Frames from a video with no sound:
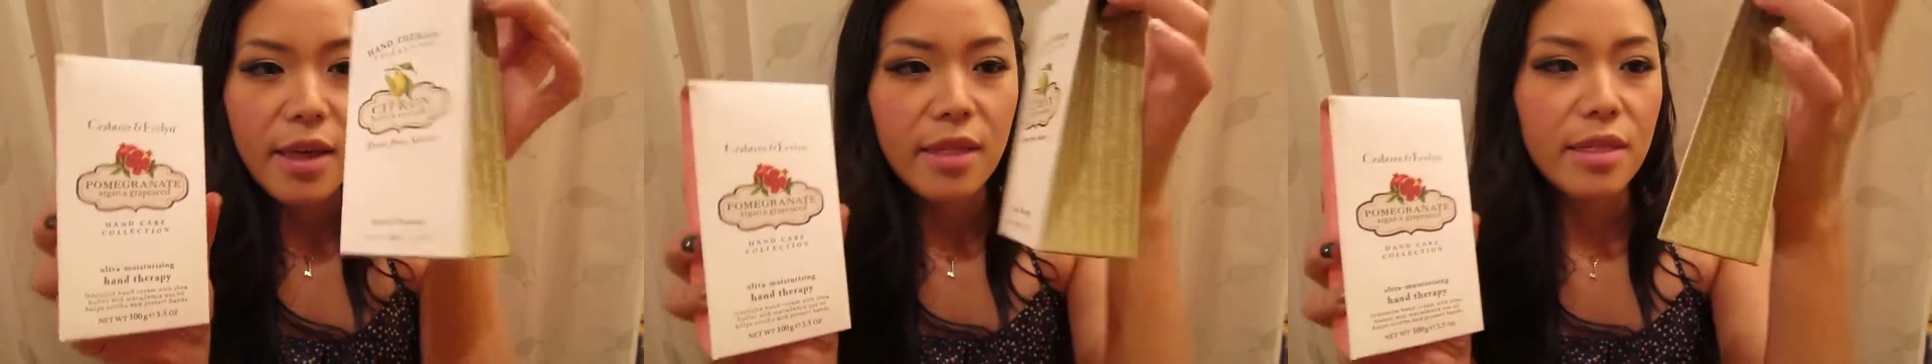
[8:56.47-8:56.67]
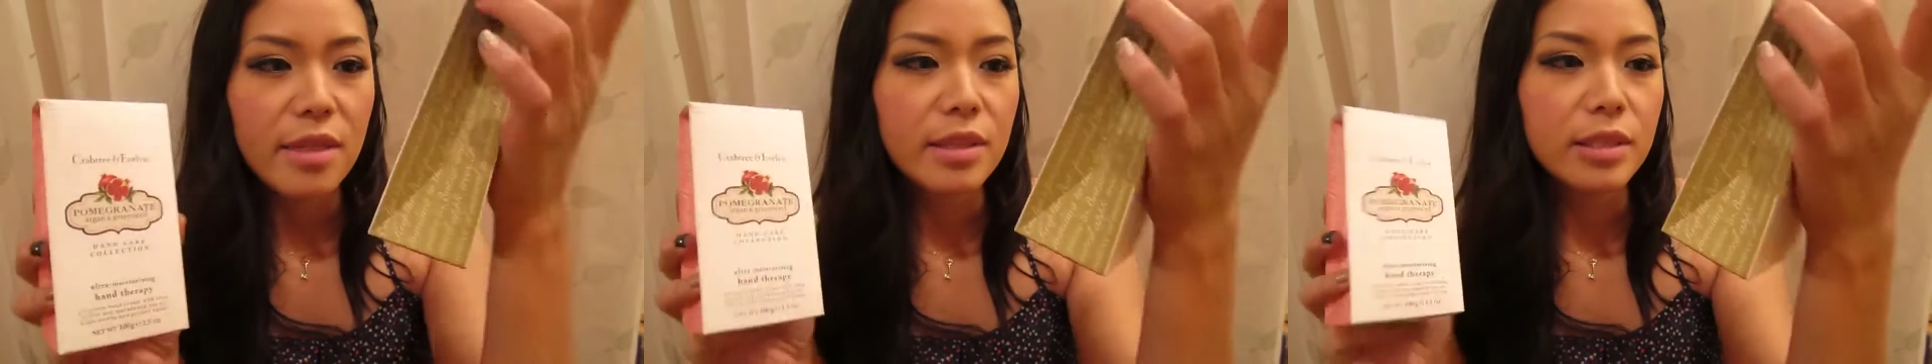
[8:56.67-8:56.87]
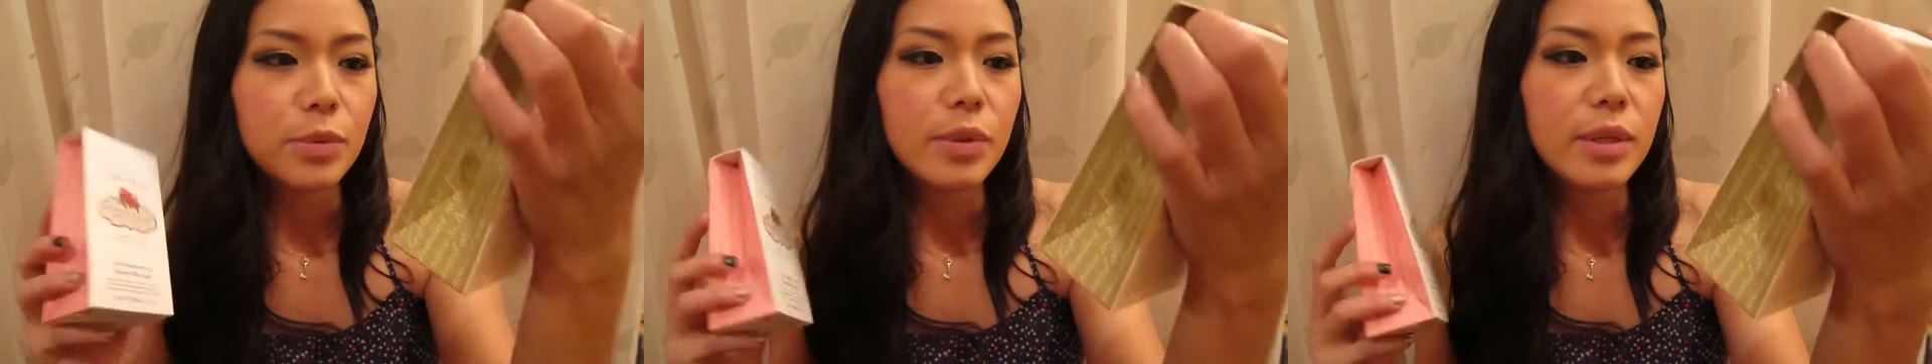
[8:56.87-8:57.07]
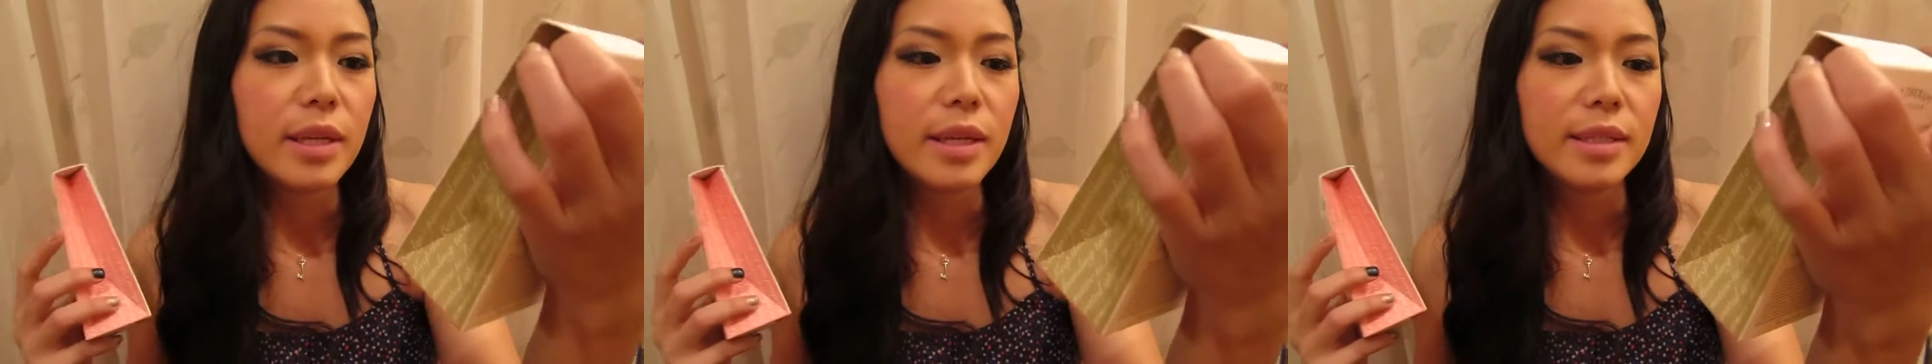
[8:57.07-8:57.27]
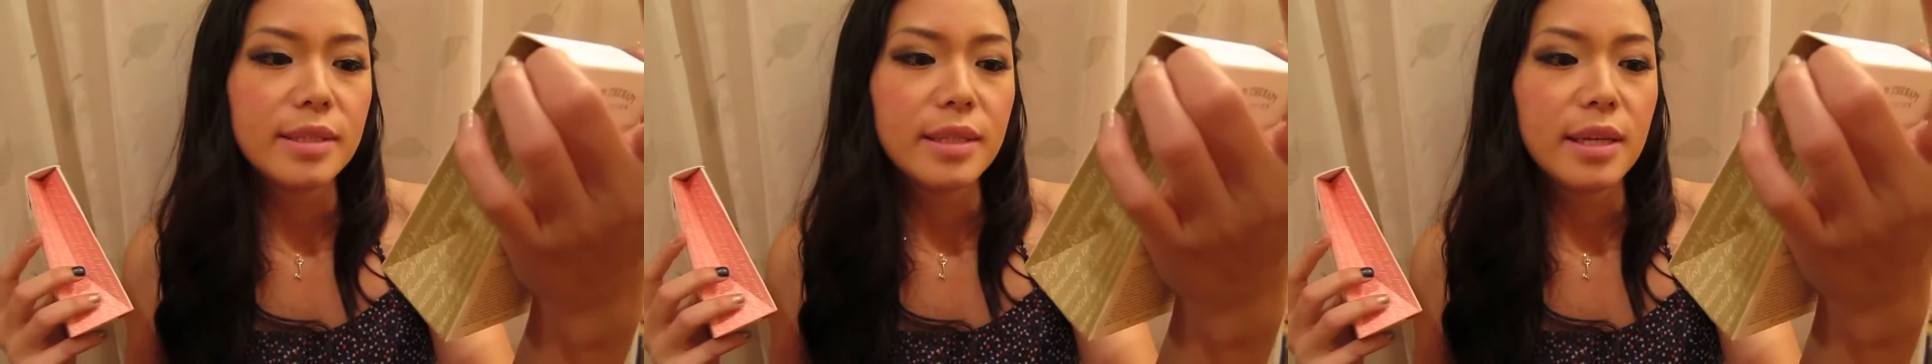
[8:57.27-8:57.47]
This one
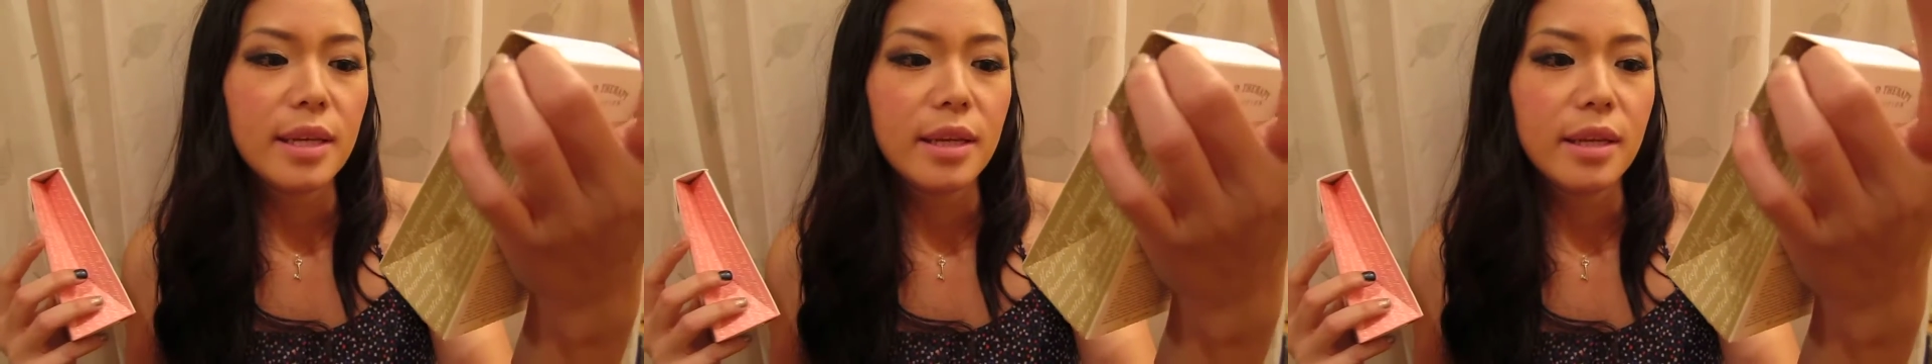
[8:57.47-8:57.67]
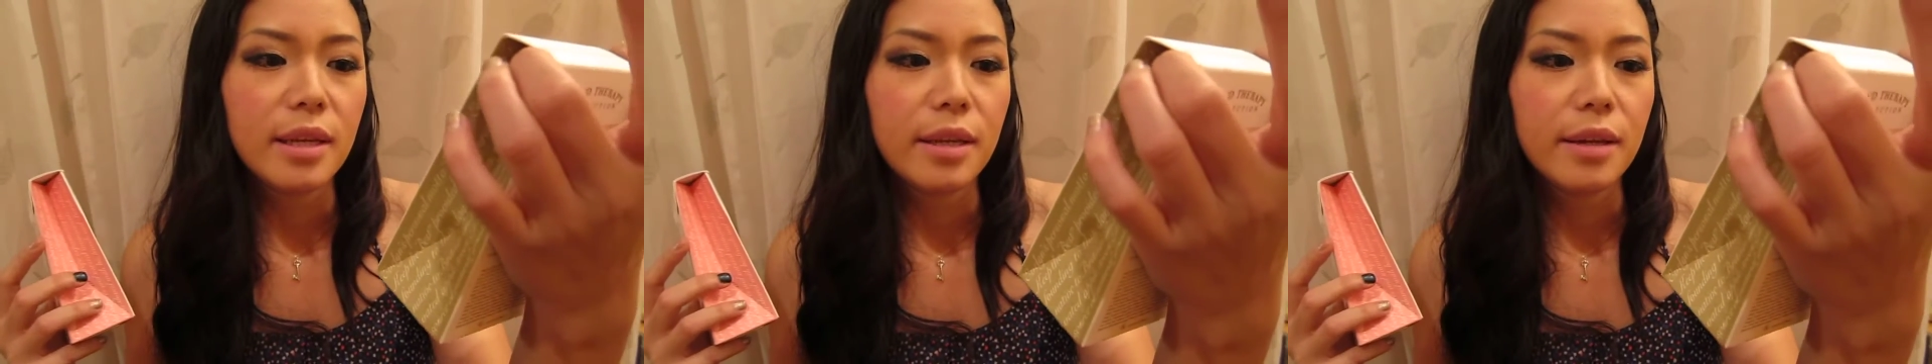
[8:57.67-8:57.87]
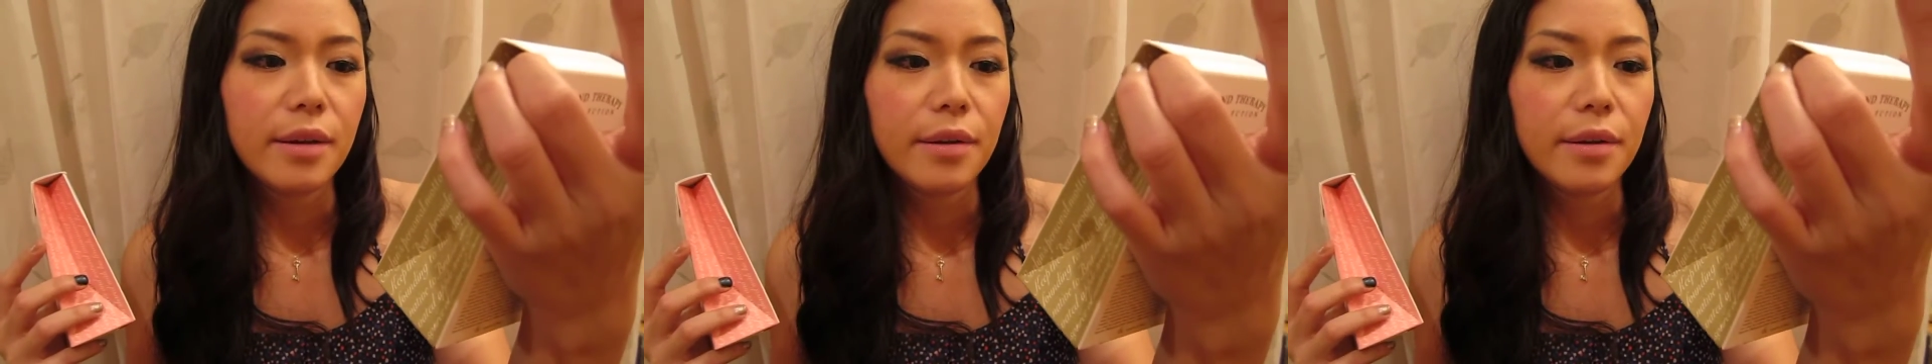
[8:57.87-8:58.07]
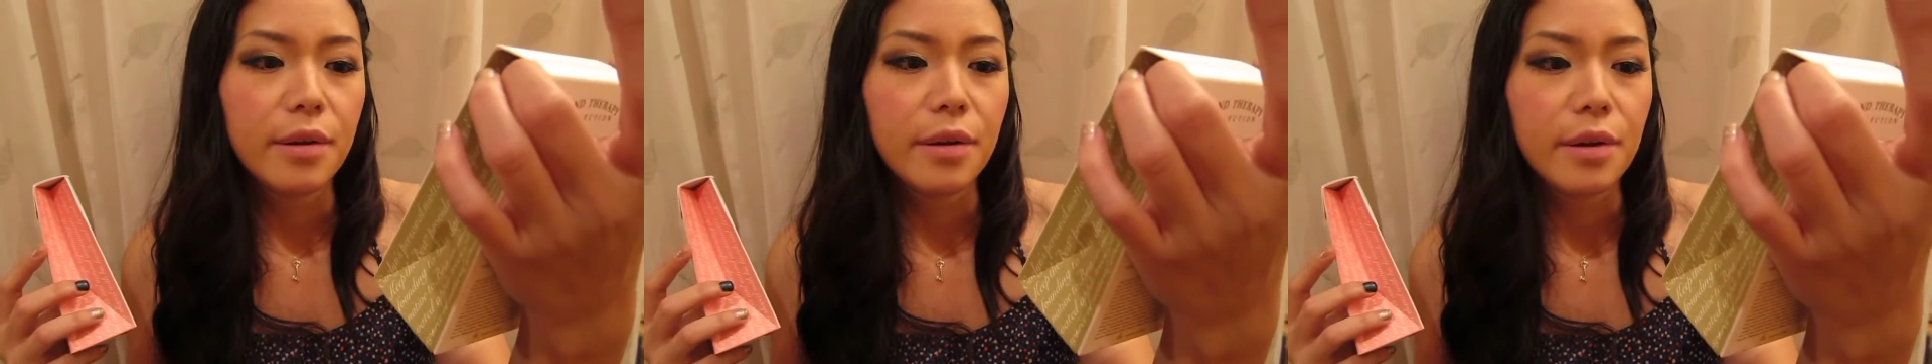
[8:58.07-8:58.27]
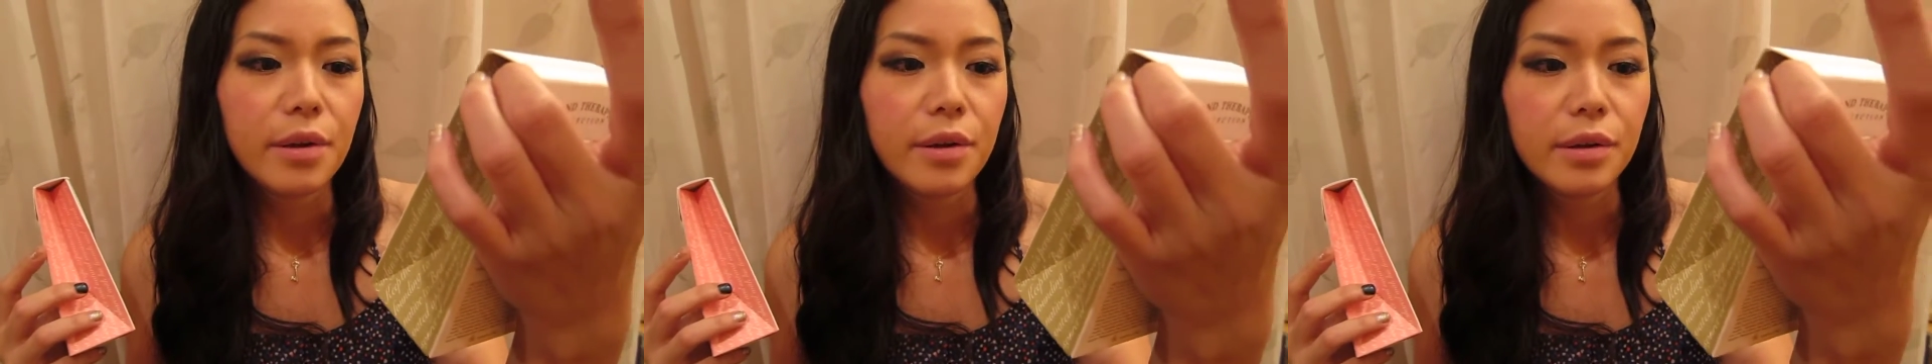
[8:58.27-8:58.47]
is in
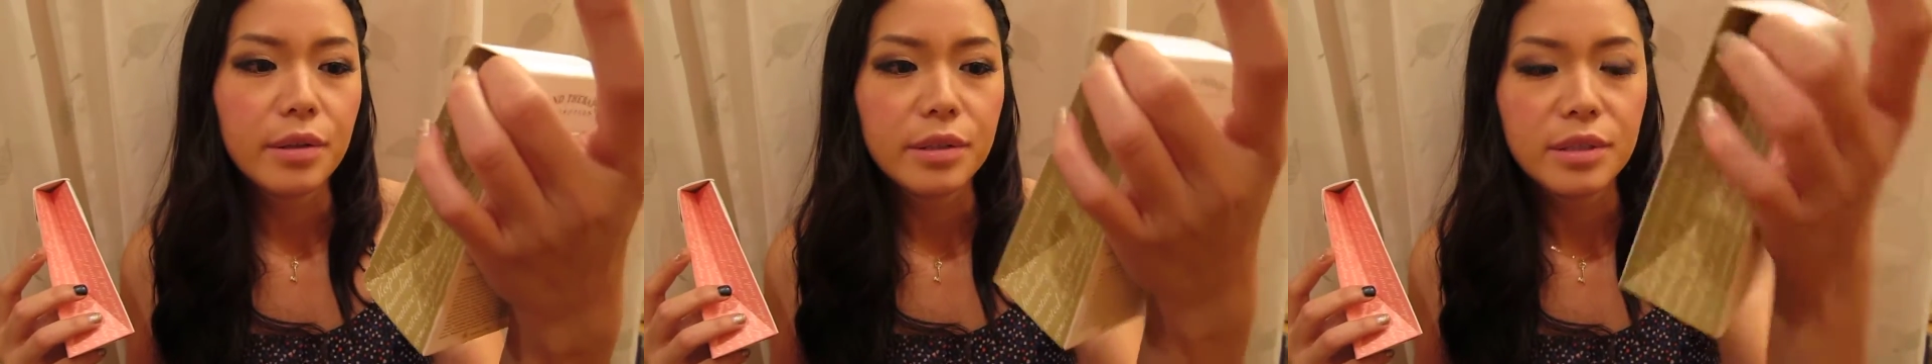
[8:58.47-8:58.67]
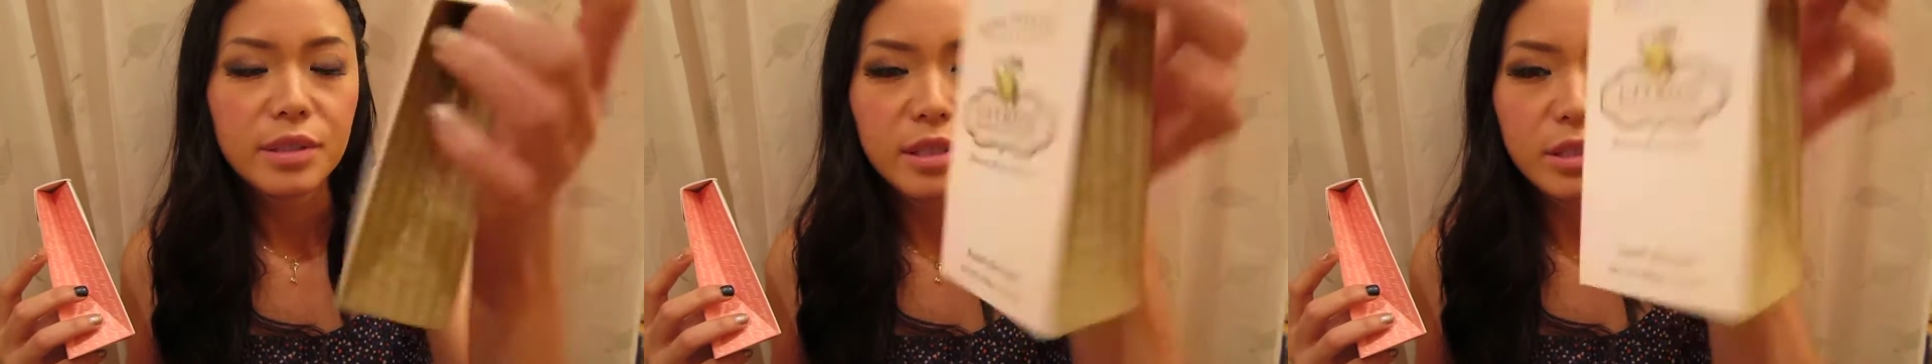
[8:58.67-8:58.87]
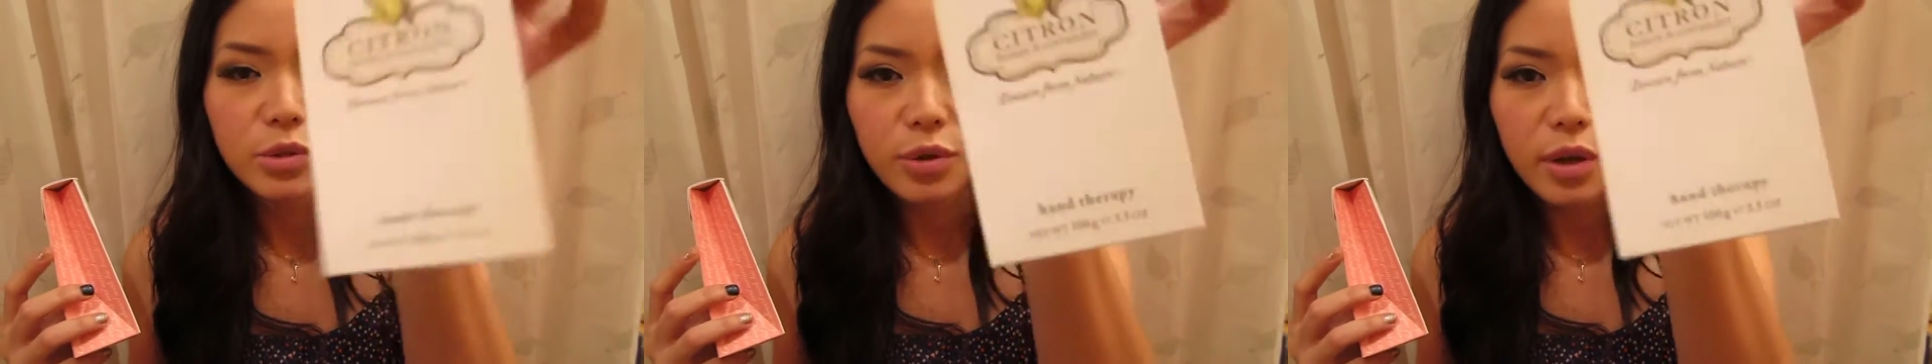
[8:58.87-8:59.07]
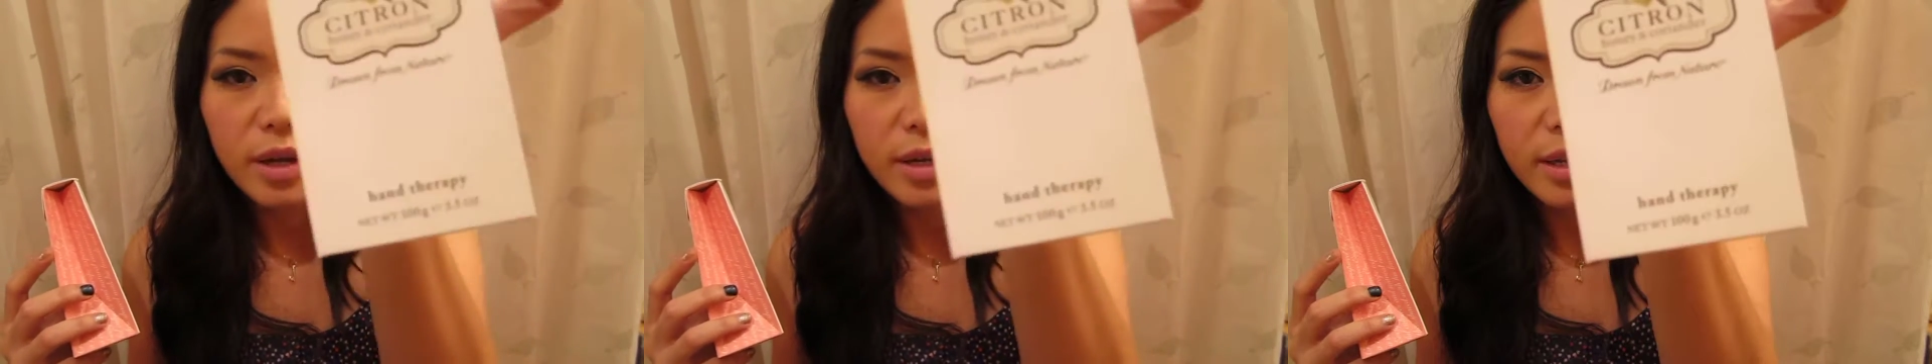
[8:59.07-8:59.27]
Citron